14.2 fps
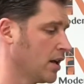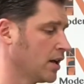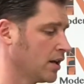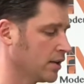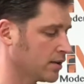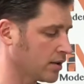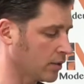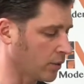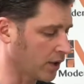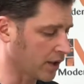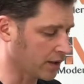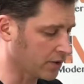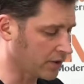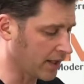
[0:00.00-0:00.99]
So we're going
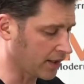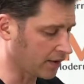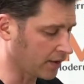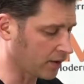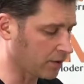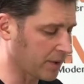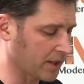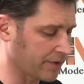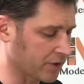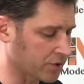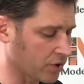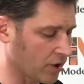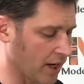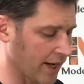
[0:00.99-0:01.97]
to create a little bit of a
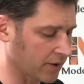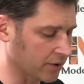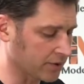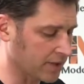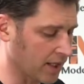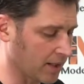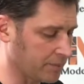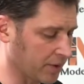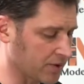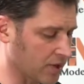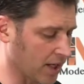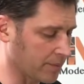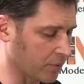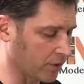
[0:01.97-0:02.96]
triangle type of
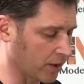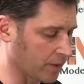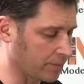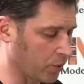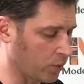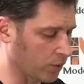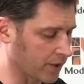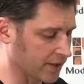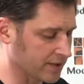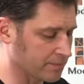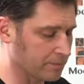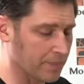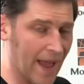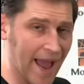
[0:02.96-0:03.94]
shape. We're going to pull this
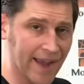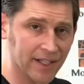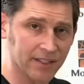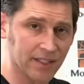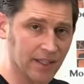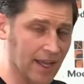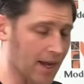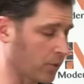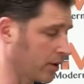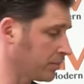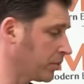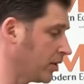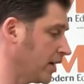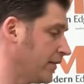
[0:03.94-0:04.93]
back to that one
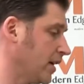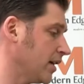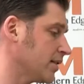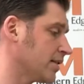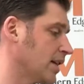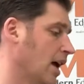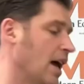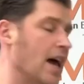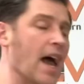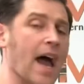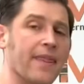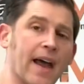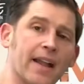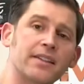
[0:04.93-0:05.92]
previous, and
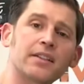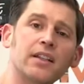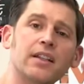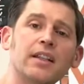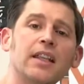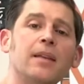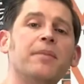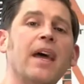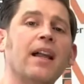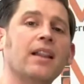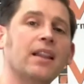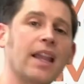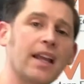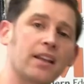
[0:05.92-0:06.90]
that's going to keep that
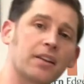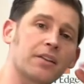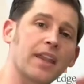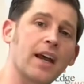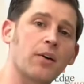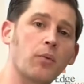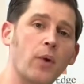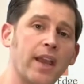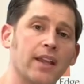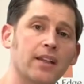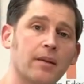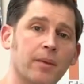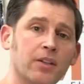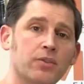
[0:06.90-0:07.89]
length or that weight
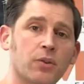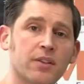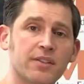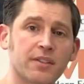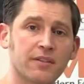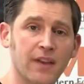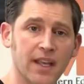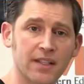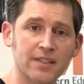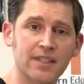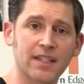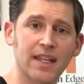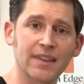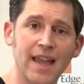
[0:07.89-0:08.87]
coming towards the face to
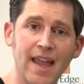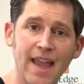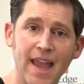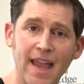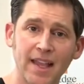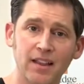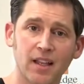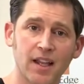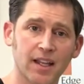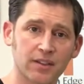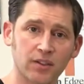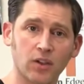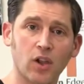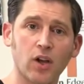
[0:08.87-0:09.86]
get that
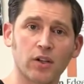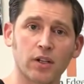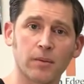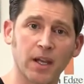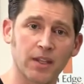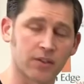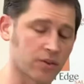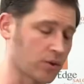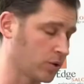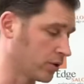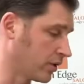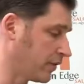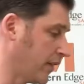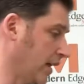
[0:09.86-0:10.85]
A-line longer by the shoulder
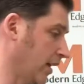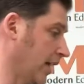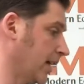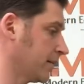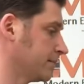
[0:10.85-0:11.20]
feeling.